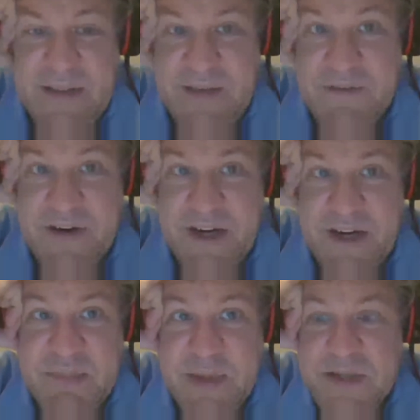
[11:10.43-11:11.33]
Not very
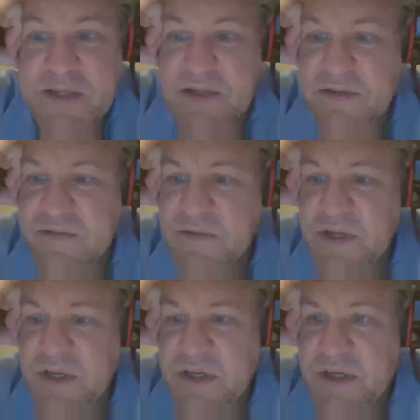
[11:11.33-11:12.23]
expensive.
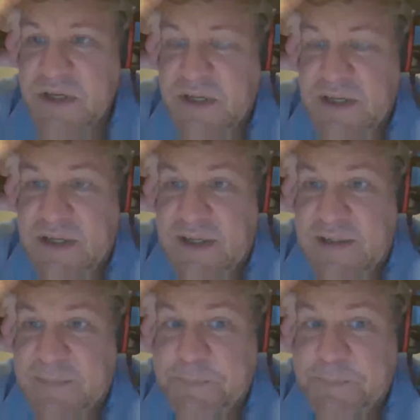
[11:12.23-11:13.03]
Um,